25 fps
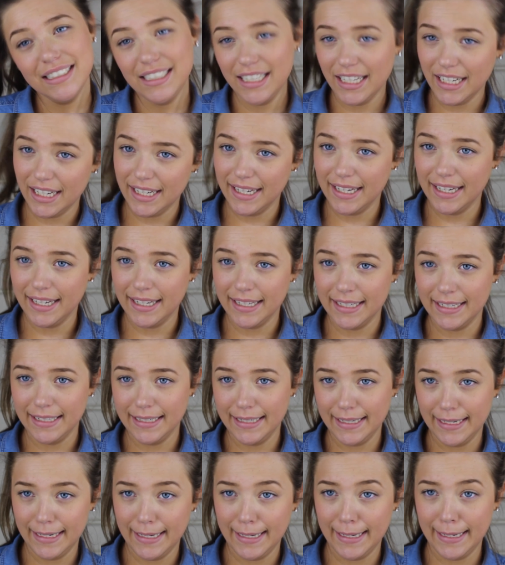Yeah.
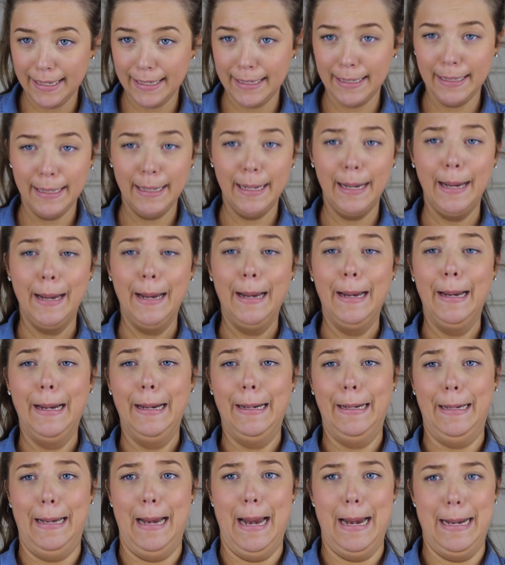
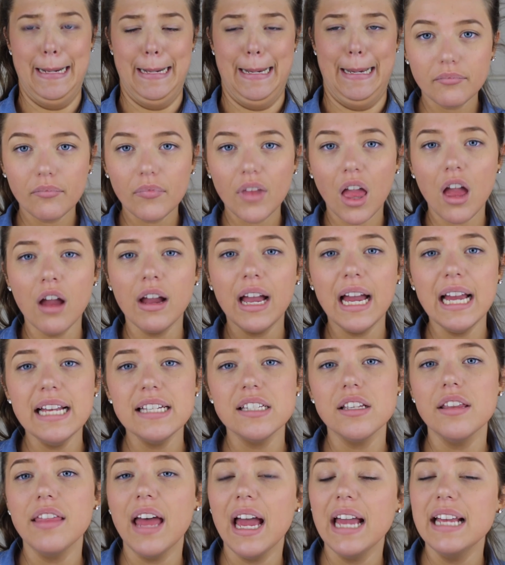
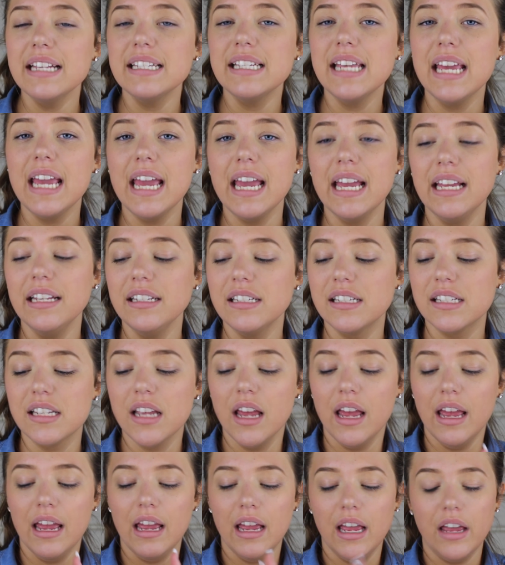Okay, so that is it.
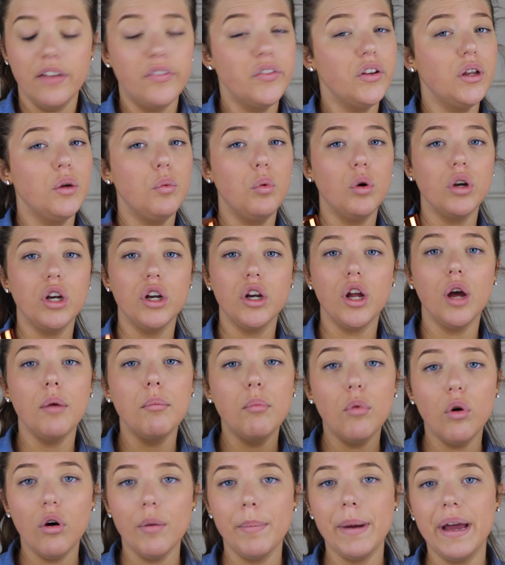If you want to
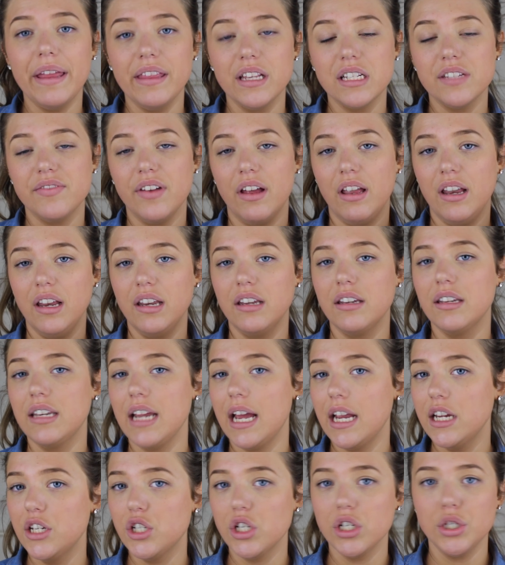know more about this
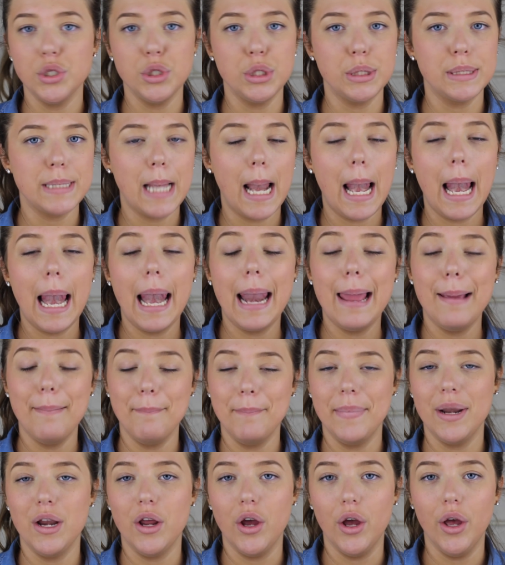foundation, just
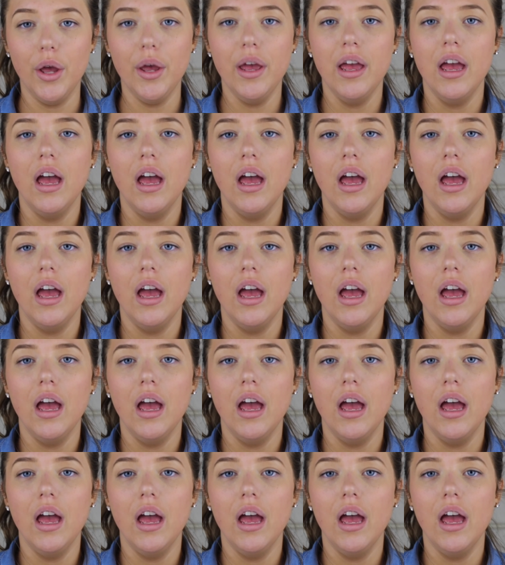let me know.